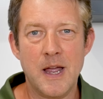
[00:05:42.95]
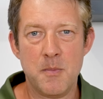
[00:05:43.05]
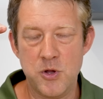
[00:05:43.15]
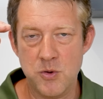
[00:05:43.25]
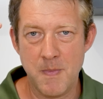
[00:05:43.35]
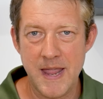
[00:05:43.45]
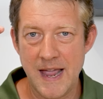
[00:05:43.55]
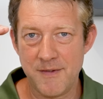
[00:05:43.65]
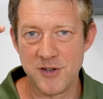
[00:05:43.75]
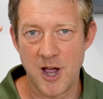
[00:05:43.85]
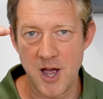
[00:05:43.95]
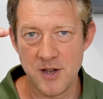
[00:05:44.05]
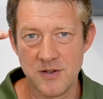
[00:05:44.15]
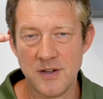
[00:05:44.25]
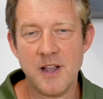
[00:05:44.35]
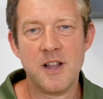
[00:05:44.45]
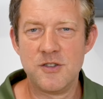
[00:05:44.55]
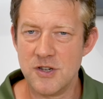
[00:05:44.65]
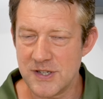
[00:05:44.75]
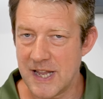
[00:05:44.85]
but you may have to hunt
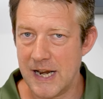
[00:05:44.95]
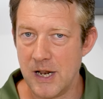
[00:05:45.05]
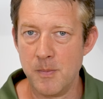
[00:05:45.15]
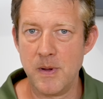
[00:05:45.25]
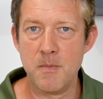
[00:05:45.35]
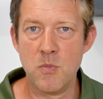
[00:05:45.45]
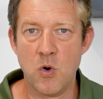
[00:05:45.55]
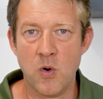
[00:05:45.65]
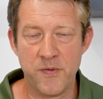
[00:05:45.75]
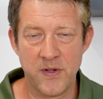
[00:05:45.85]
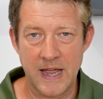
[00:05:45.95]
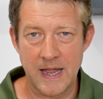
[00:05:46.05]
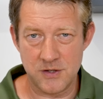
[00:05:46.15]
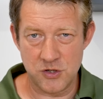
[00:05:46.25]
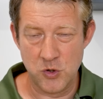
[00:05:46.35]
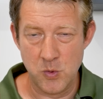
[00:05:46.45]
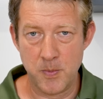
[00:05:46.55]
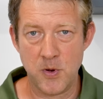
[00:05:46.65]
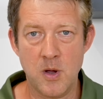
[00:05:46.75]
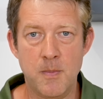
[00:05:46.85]
just that little bit more for that
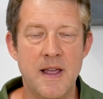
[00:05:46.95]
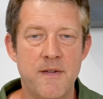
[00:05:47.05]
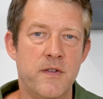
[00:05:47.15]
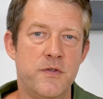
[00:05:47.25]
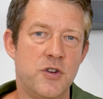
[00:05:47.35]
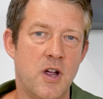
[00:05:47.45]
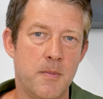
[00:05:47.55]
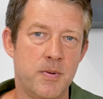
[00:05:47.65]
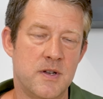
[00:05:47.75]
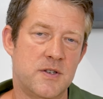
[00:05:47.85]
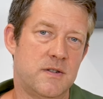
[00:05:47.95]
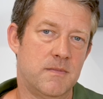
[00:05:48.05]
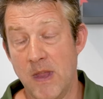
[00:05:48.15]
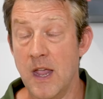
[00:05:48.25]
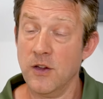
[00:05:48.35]
superb level of sharpness.